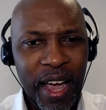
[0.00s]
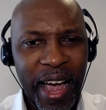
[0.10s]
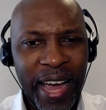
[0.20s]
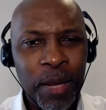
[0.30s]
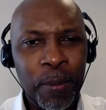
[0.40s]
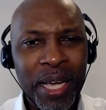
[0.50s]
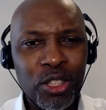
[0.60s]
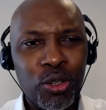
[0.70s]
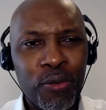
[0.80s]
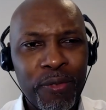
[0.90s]
And it
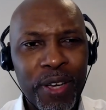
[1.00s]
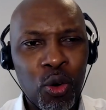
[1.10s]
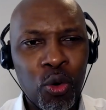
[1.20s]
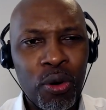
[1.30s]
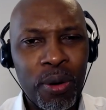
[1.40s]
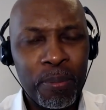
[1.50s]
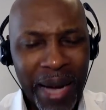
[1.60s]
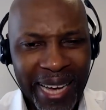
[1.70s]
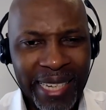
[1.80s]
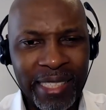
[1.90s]
makes you feel
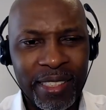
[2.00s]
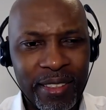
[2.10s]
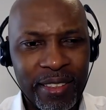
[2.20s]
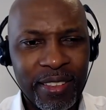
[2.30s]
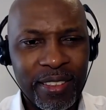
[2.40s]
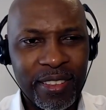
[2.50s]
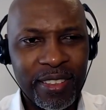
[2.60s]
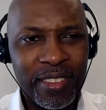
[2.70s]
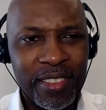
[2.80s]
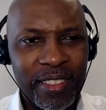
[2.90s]
bad.
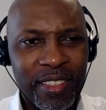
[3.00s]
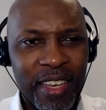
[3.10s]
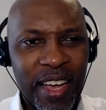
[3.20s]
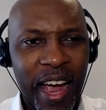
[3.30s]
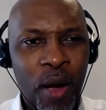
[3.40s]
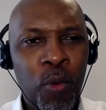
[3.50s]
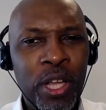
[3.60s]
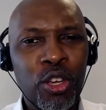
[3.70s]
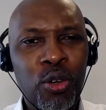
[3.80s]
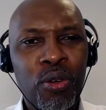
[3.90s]
And
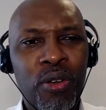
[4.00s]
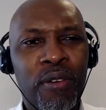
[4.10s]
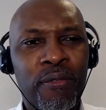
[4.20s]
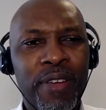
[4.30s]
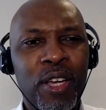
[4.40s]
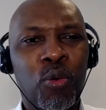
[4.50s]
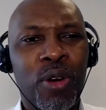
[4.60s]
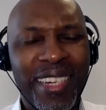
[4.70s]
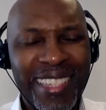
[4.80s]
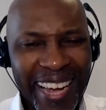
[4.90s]
when you
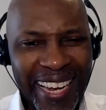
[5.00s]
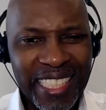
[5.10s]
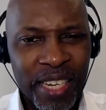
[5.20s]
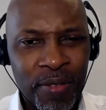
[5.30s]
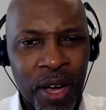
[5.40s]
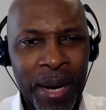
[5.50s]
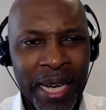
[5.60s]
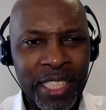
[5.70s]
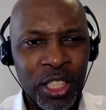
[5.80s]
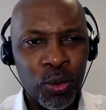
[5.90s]
feel negative about a
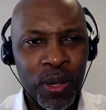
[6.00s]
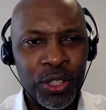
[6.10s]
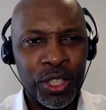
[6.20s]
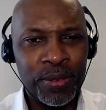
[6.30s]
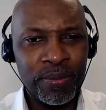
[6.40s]
situation,